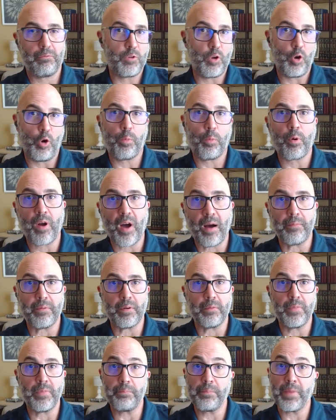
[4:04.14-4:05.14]
no
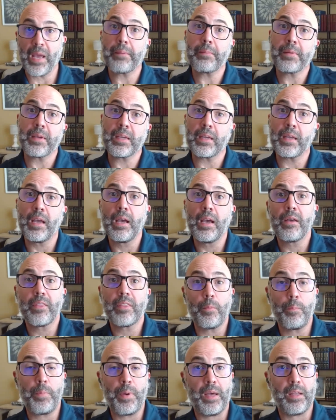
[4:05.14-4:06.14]
problem, but maybe
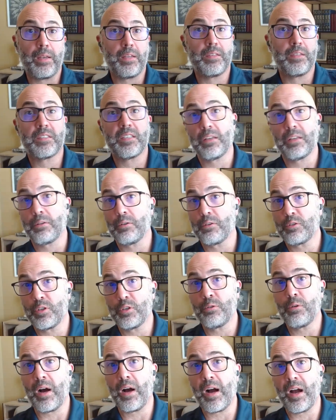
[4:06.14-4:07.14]
the bed is either
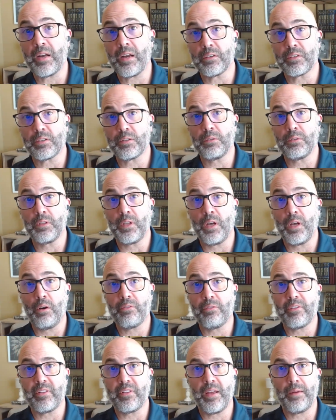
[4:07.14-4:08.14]
too high or too low
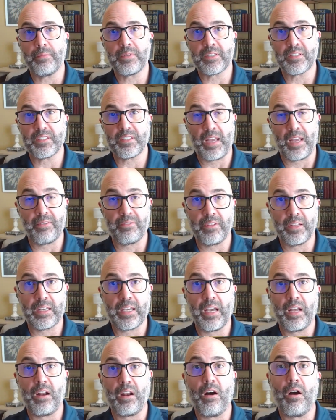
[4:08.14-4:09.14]
for them to safely
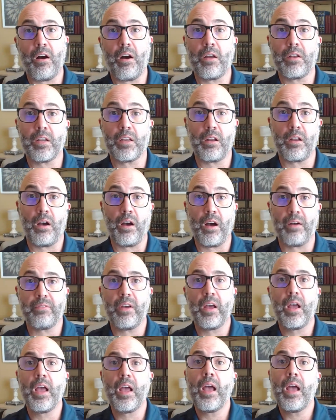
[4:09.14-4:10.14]
get on and off.
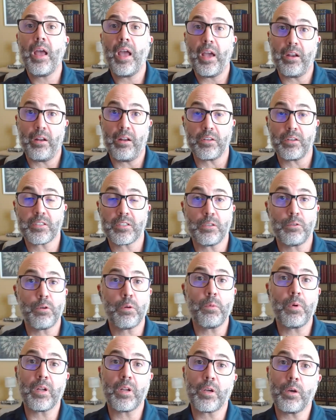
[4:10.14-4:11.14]
And also we
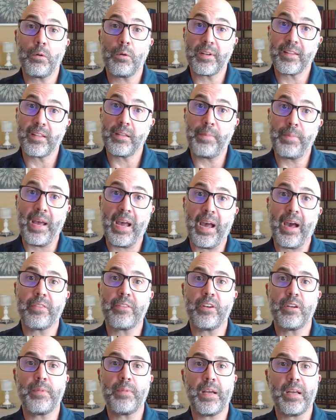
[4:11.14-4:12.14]
want to go into the
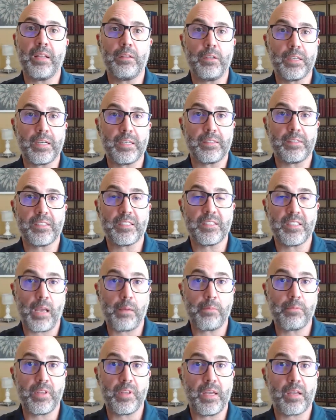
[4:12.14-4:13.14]
bathroom and look at the
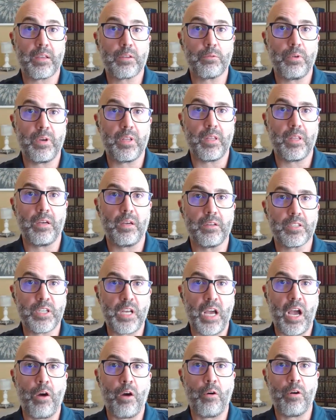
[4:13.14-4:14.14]
same things with a
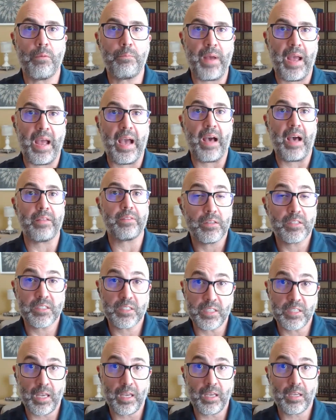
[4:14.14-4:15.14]
shower, bath,
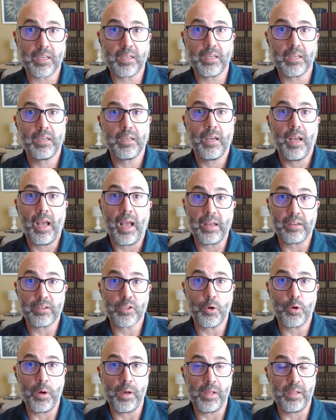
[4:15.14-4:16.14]
sink, and
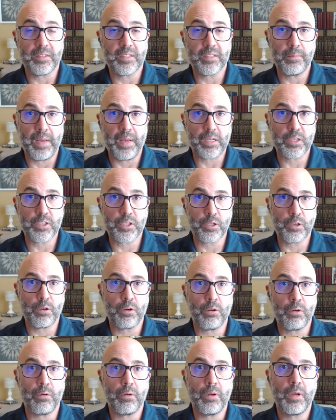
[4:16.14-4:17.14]
toilet to make
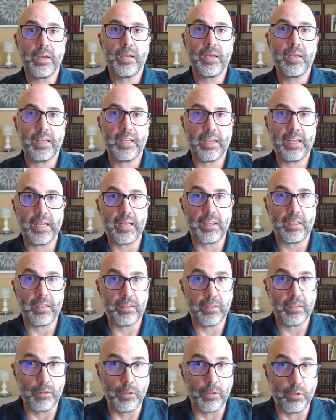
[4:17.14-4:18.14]
sure it
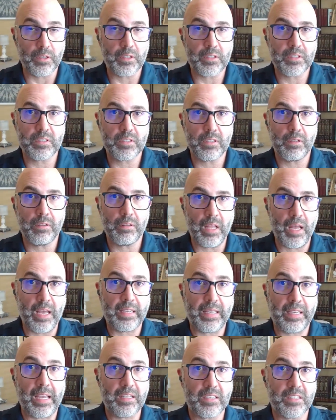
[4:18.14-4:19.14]
looks
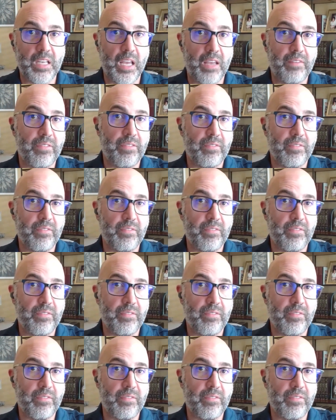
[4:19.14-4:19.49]
like a safe